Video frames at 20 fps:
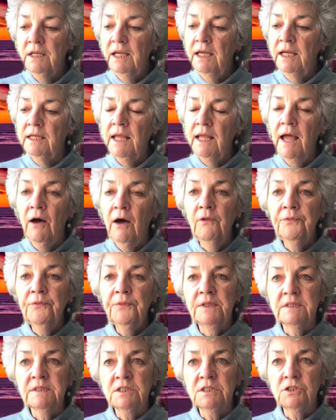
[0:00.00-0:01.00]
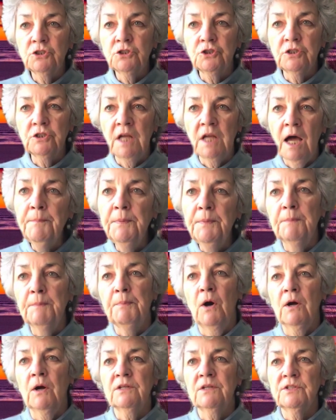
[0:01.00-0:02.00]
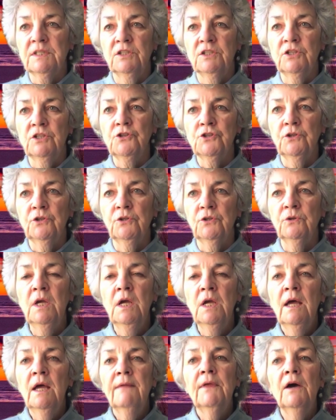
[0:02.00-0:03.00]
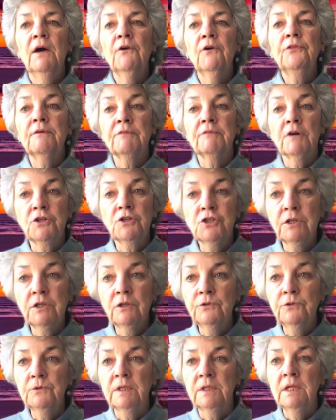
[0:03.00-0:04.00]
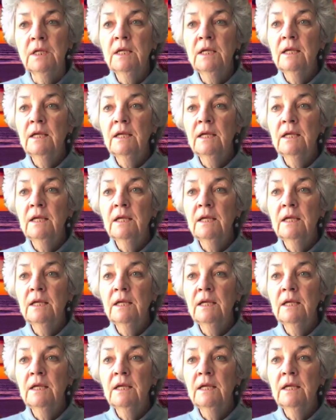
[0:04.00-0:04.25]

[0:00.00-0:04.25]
And health should not be a partisan issue. The health of our children.